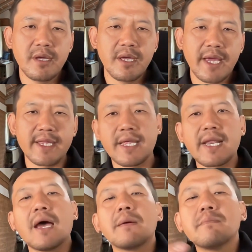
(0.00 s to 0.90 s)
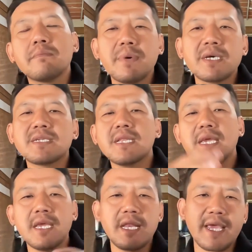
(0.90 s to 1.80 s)
And that I'm
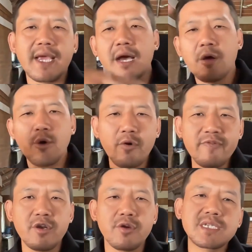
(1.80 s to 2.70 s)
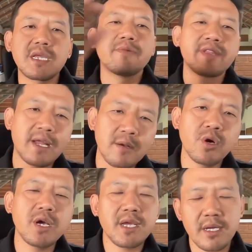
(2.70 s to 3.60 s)
personally like overlook some of that
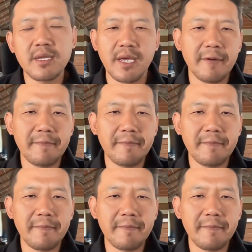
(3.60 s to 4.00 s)
work. Yeah.